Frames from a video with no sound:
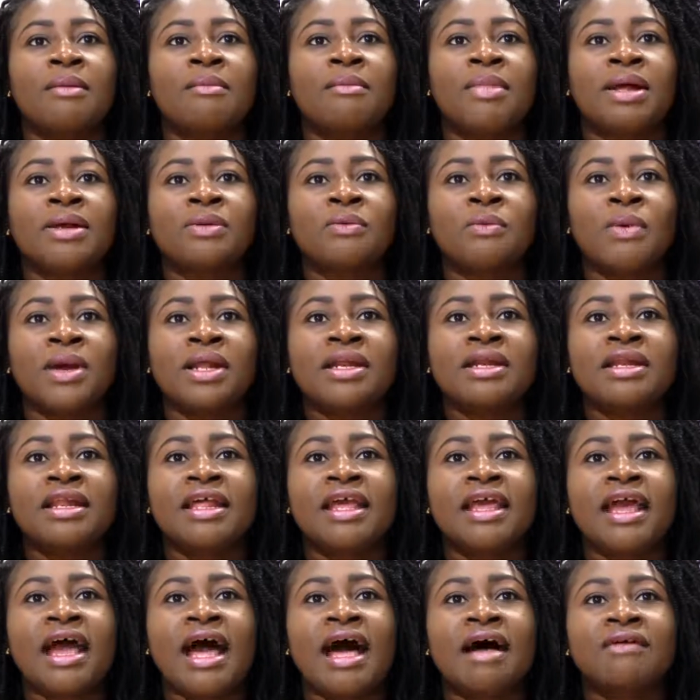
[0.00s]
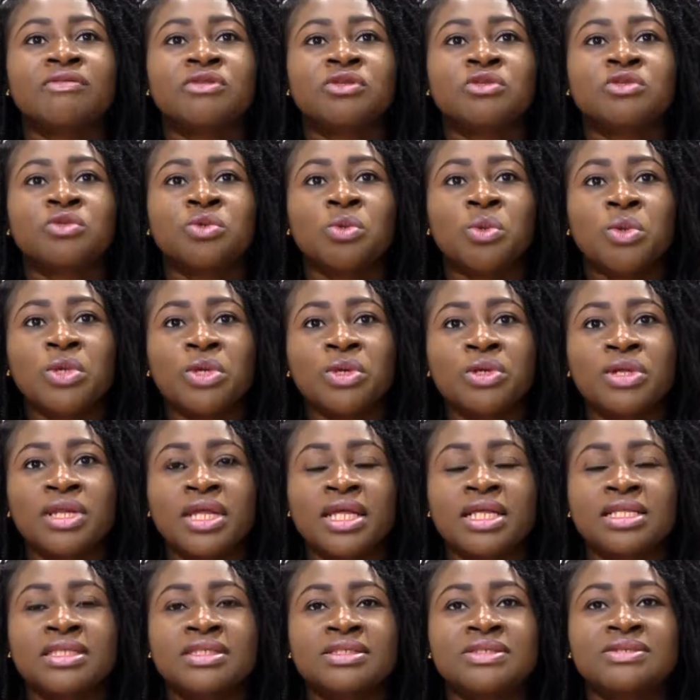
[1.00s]
But when they have 2
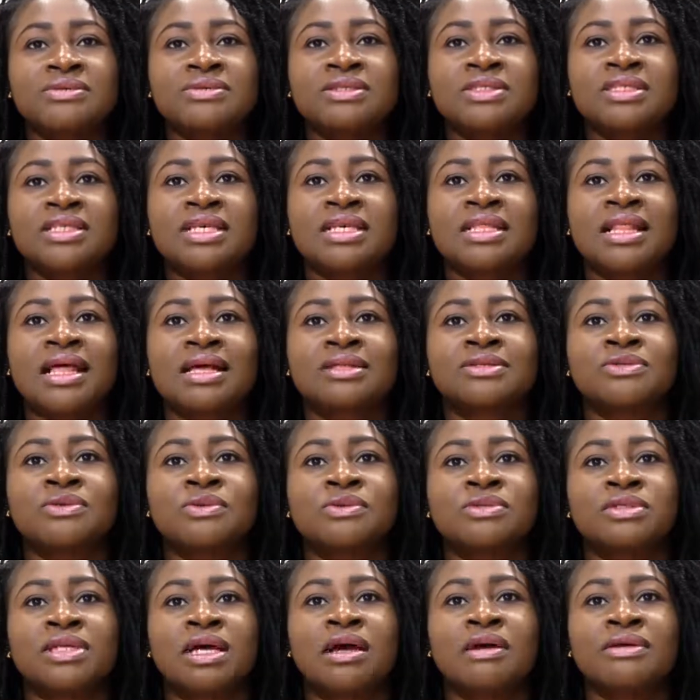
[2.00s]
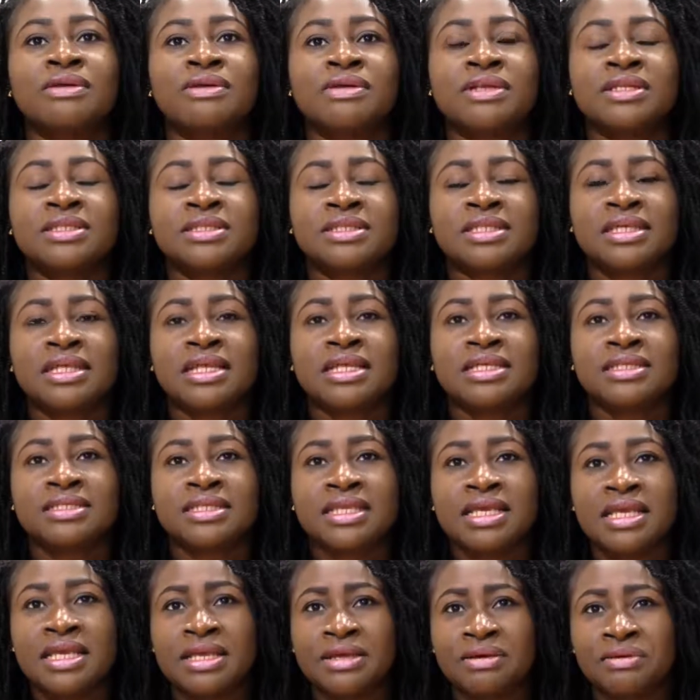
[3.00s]
units, you see that total
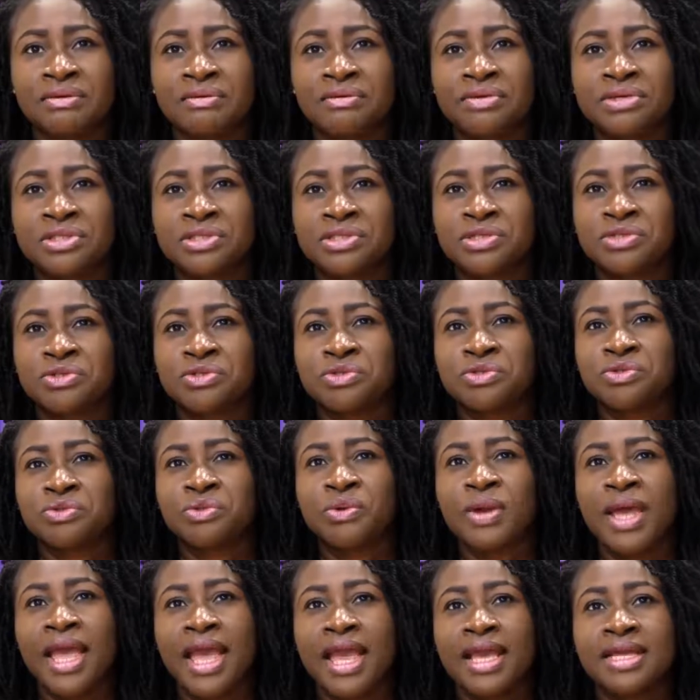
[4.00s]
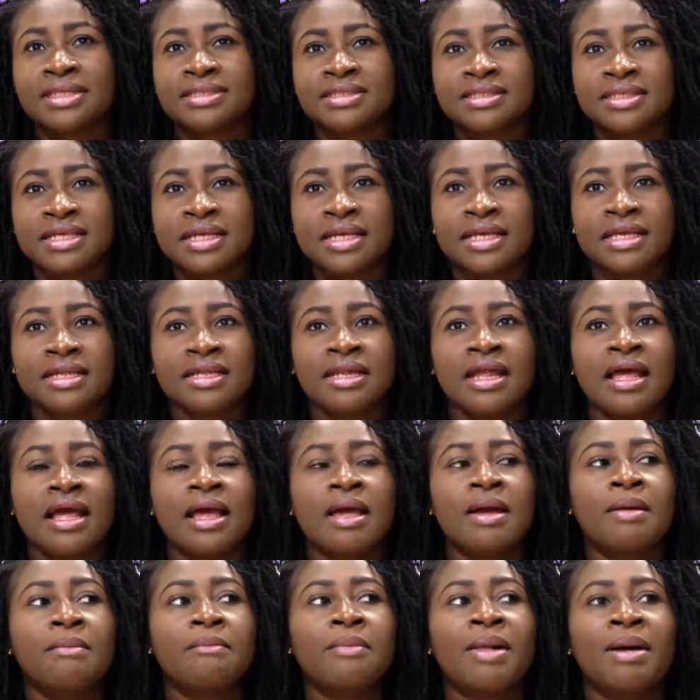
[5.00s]
utility increases to 18,
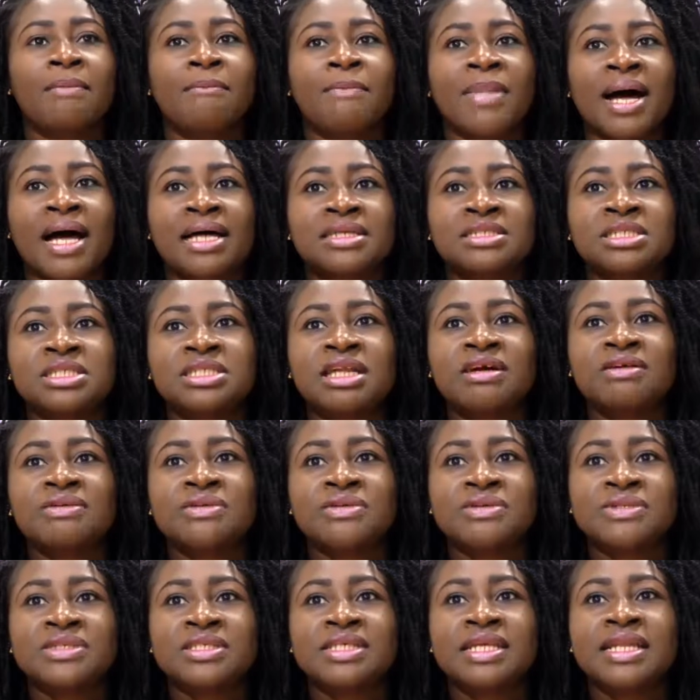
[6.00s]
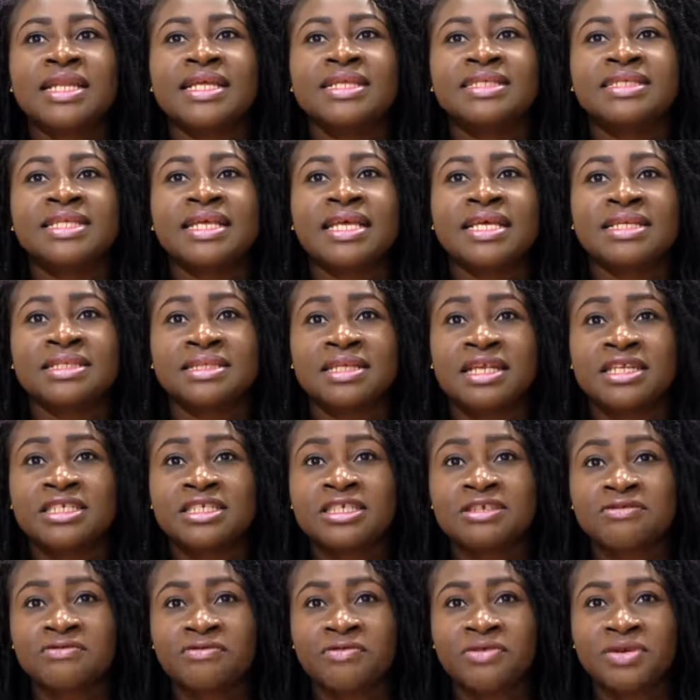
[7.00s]
but marginal utility is the
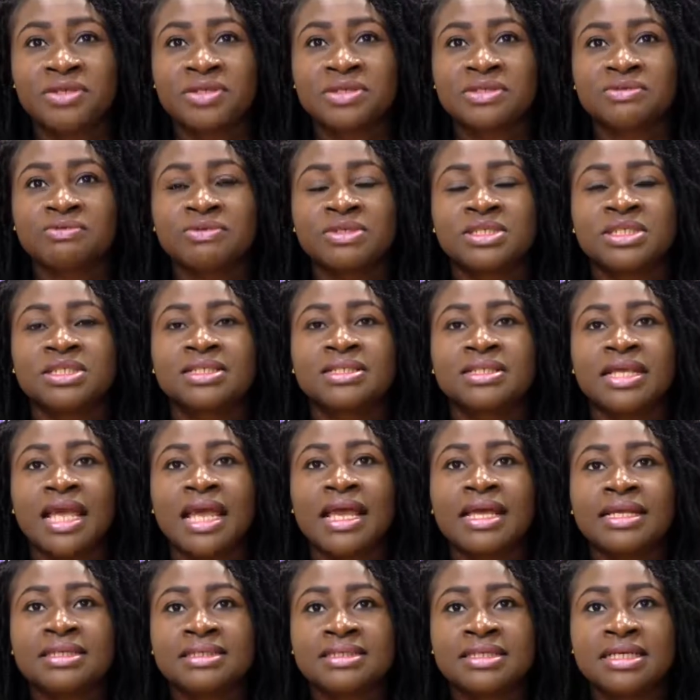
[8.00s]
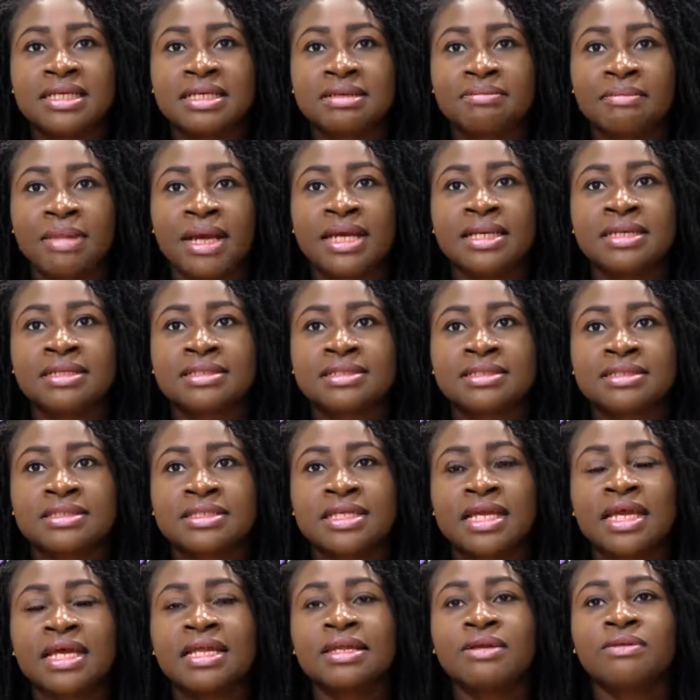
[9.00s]
difference, which is 18 minus
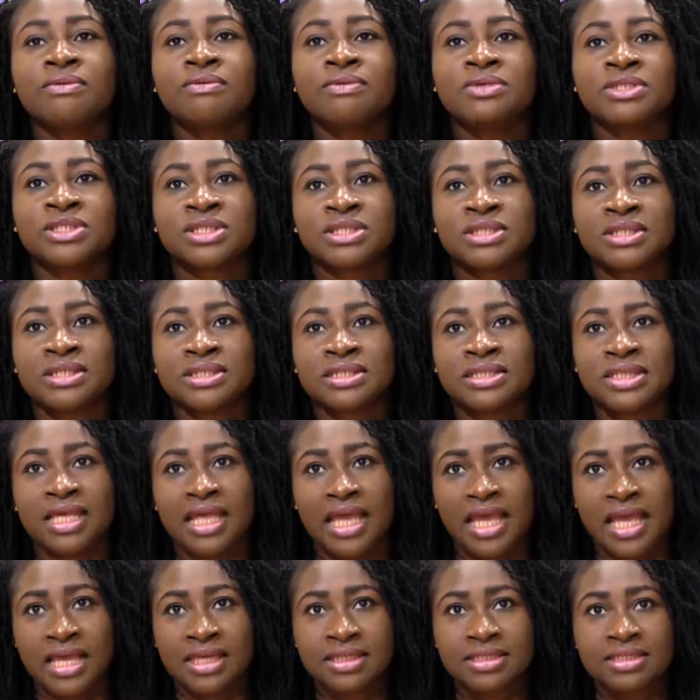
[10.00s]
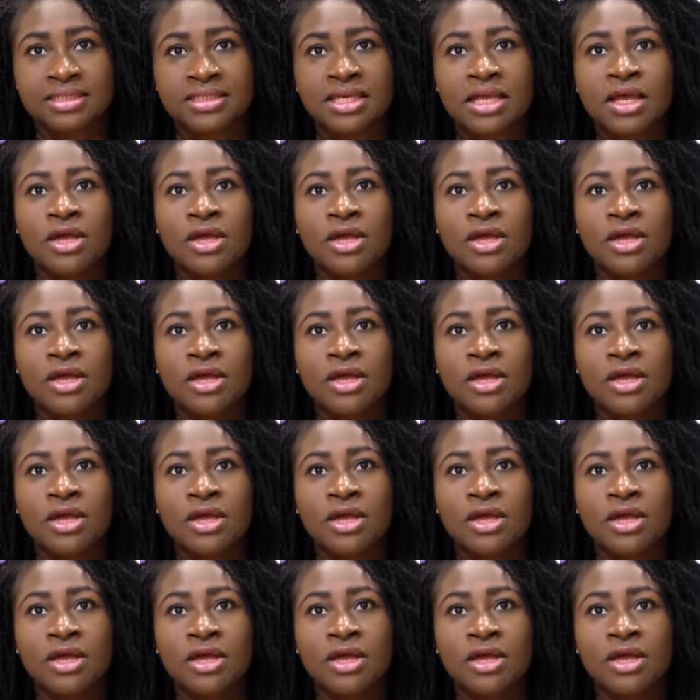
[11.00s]
10, which is 8.